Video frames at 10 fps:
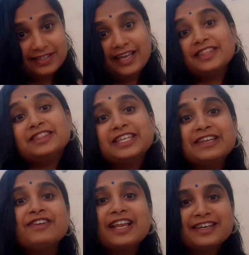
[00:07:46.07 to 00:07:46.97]
and they
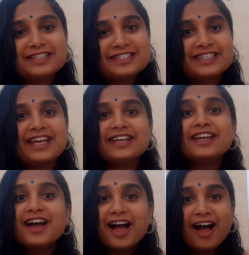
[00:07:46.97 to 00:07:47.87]
will understand
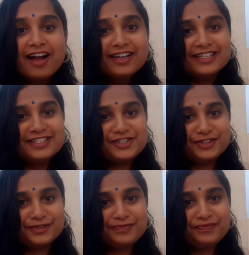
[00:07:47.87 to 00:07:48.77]
our culture.